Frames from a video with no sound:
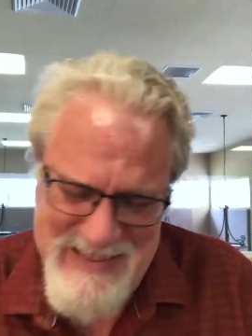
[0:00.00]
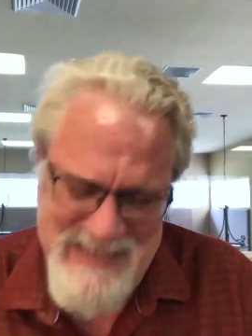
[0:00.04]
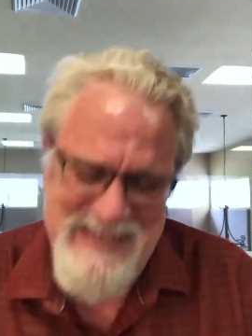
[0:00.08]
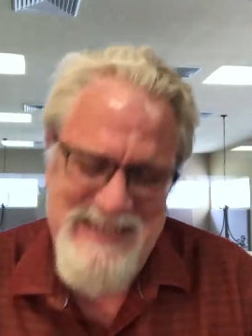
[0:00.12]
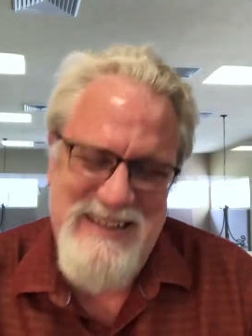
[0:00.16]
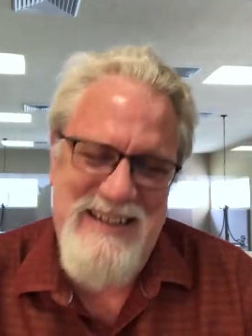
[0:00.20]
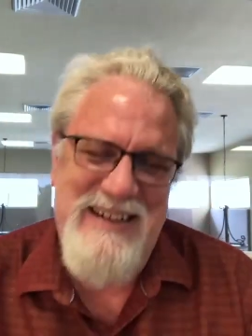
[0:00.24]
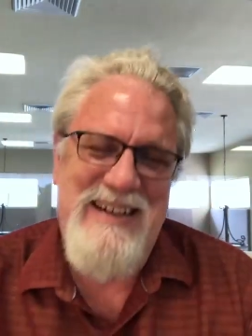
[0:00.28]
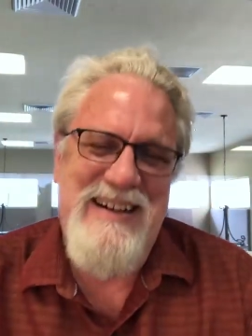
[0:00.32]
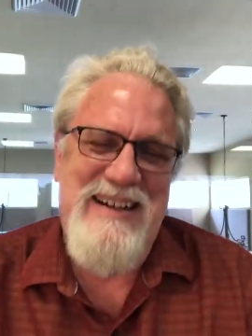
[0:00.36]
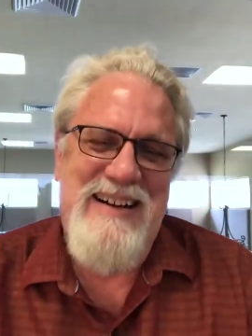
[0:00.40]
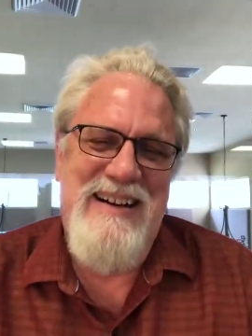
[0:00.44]

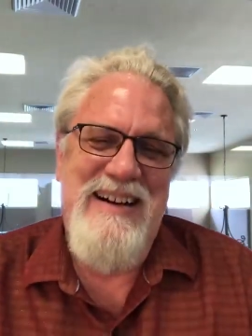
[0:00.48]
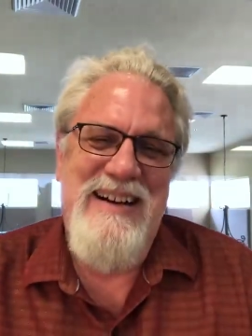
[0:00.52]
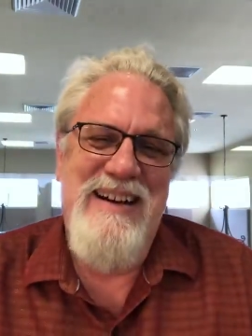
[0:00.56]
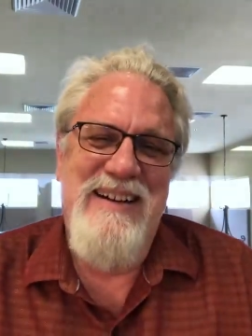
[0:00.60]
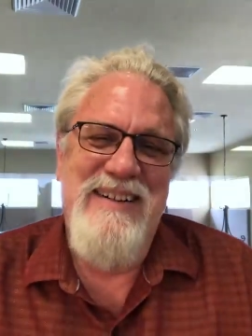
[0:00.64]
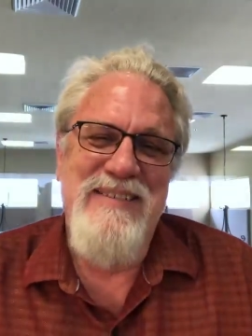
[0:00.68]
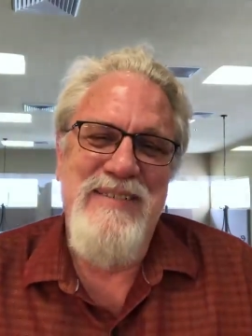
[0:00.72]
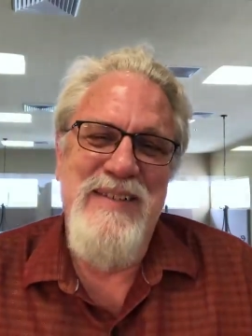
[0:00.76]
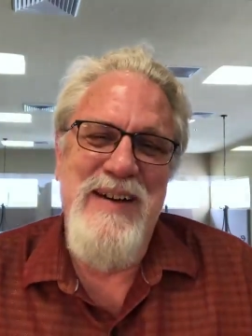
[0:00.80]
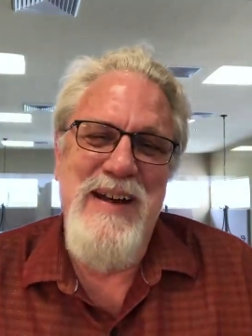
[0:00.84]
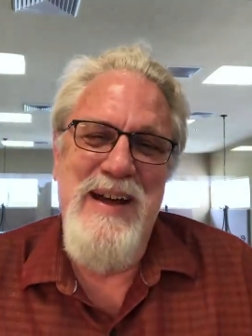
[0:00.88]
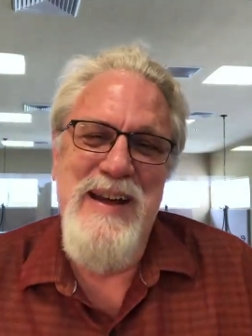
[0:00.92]

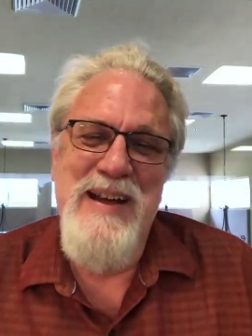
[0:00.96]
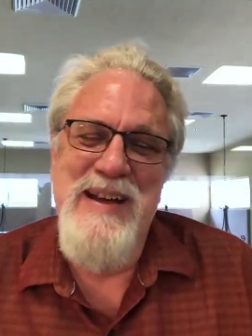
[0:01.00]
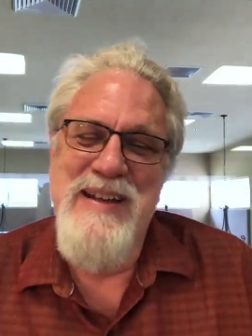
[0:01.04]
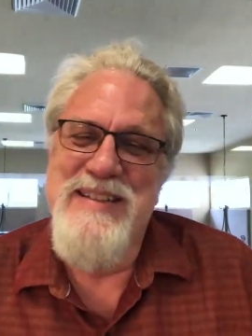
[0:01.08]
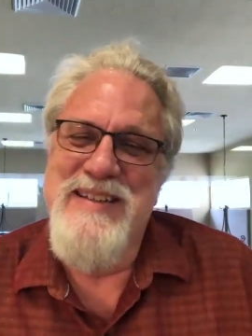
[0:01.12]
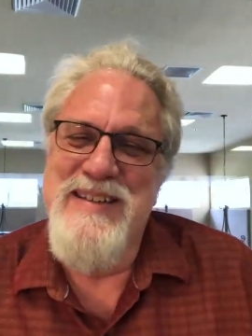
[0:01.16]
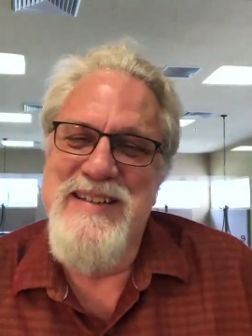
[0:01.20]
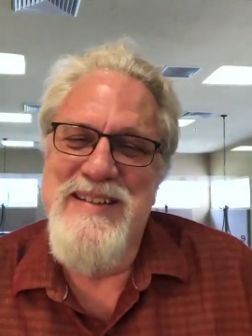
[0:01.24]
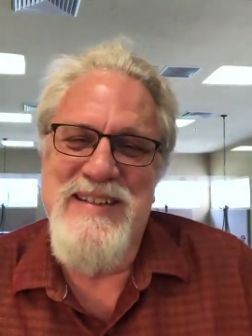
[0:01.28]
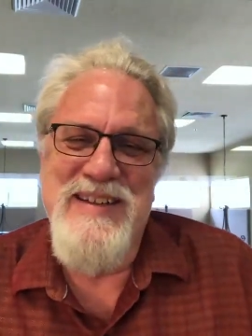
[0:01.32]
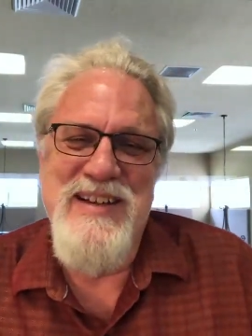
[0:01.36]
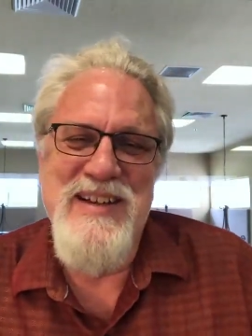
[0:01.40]
Oh man, it
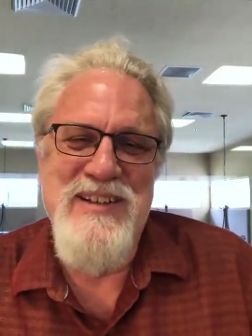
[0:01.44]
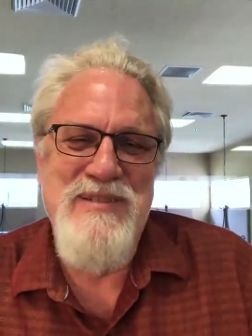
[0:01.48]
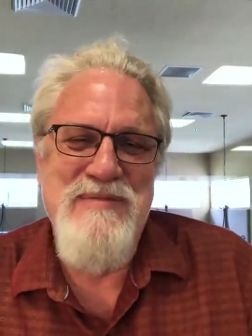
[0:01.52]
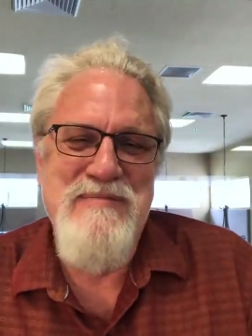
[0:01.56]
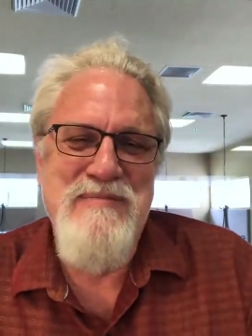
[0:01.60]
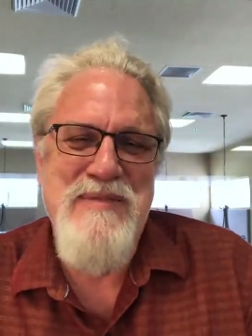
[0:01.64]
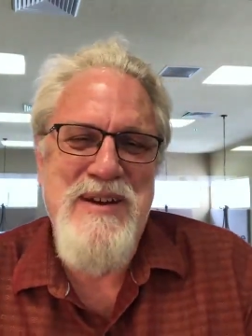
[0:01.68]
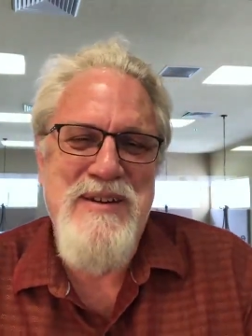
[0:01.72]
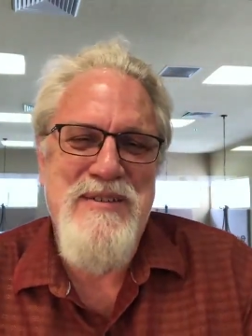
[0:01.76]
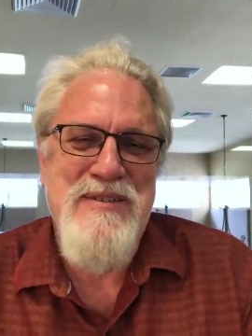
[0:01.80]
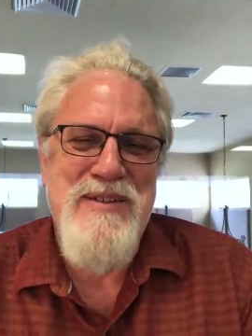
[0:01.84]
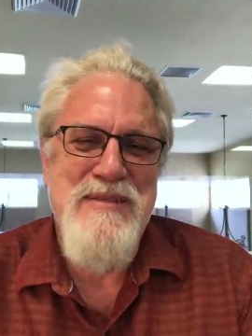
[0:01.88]
just gets
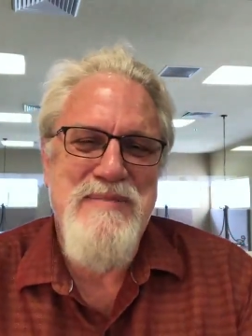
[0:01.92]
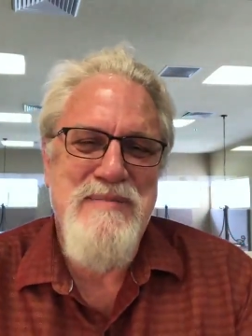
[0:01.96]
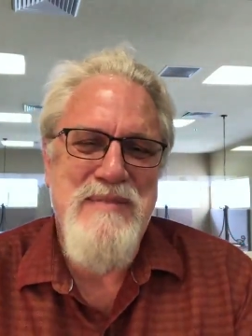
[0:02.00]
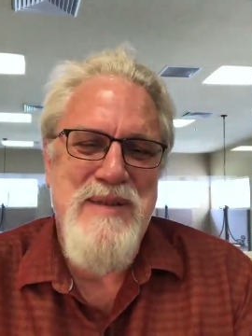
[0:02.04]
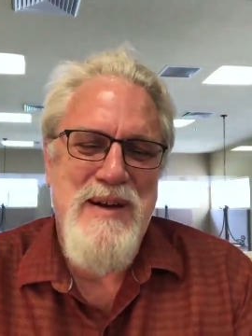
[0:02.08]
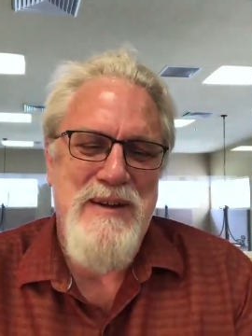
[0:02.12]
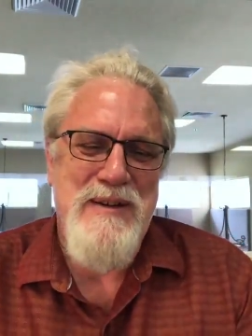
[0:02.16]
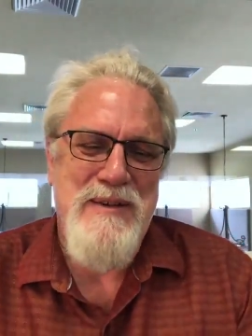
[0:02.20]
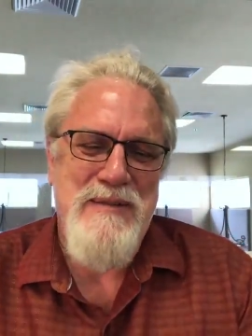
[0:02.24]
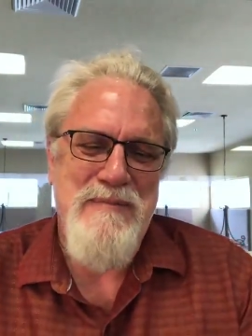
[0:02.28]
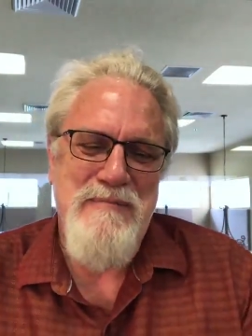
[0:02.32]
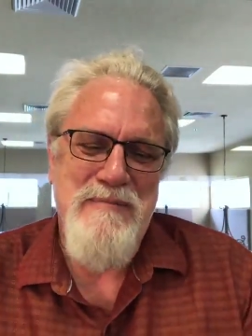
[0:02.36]
better and
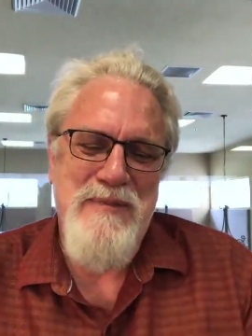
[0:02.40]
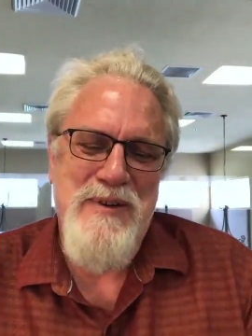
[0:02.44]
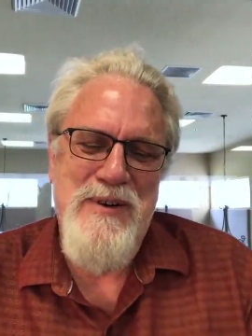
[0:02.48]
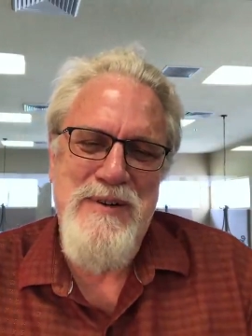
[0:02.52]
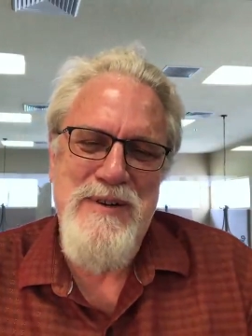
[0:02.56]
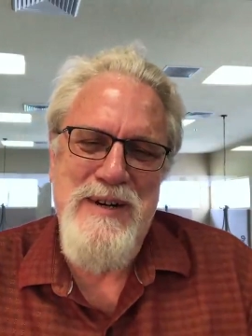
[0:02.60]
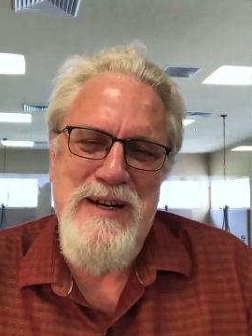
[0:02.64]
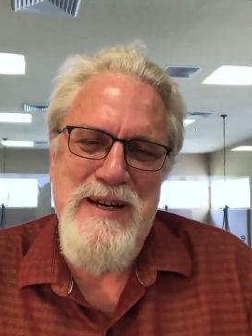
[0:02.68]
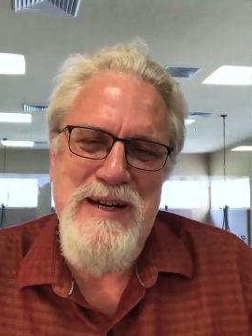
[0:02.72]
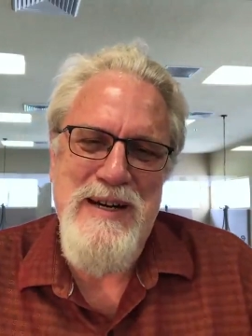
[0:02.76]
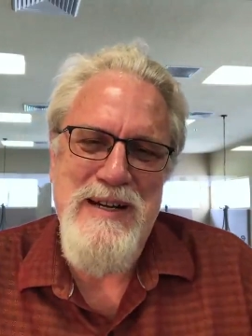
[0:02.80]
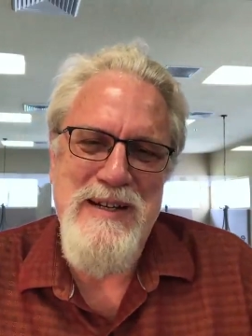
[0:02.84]
better.
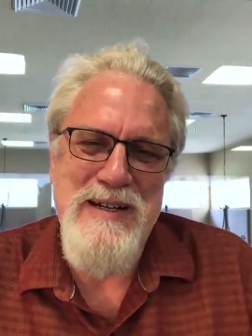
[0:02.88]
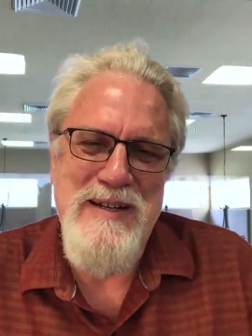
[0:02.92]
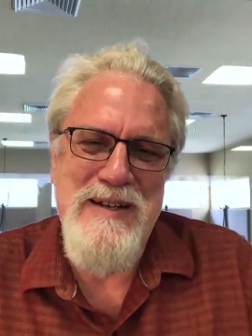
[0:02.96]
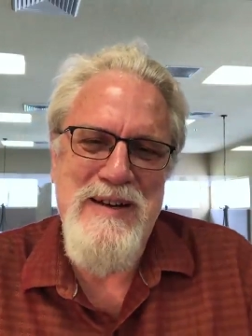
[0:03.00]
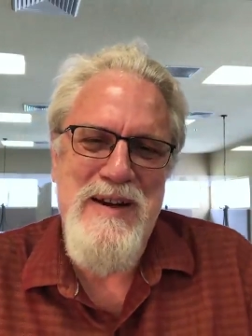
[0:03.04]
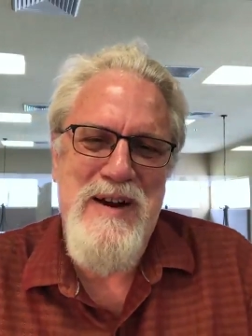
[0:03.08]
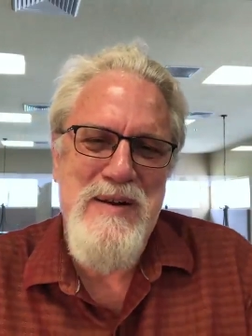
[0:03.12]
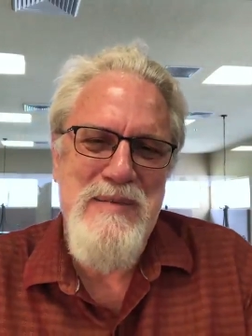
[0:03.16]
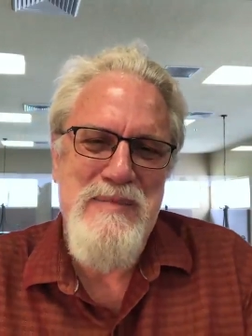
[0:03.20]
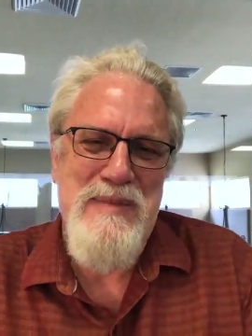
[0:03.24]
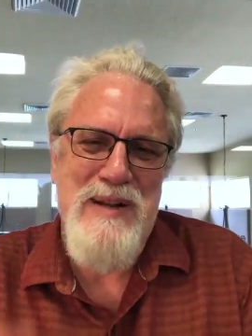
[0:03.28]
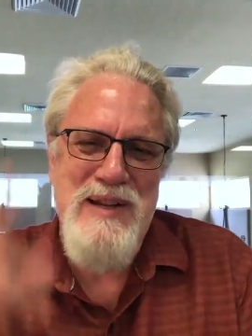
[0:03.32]
Okay,
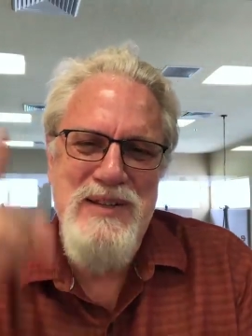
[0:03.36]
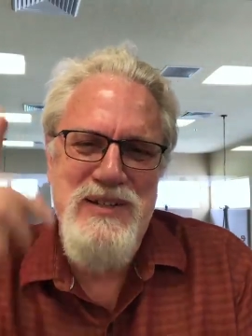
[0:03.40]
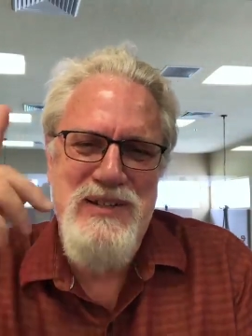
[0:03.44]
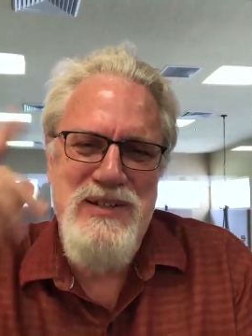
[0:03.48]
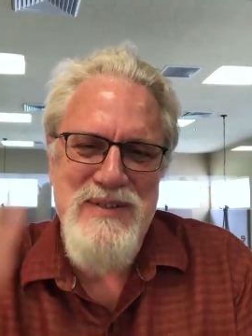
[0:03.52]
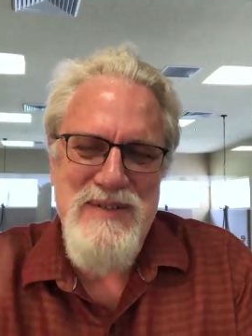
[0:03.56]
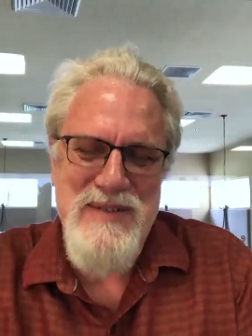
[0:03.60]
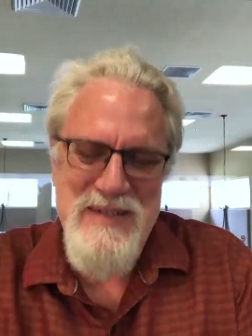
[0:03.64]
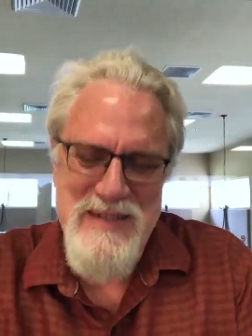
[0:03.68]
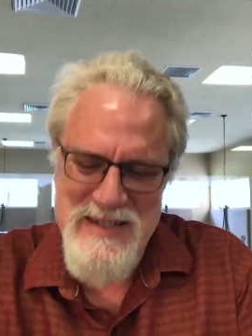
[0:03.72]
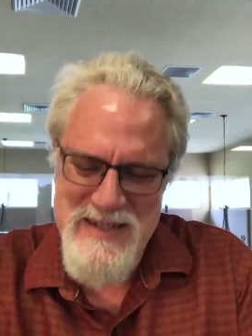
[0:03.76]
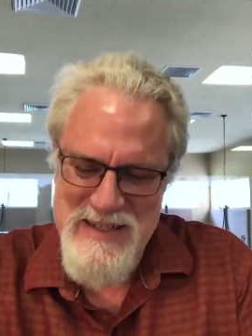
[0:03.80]
God bless you.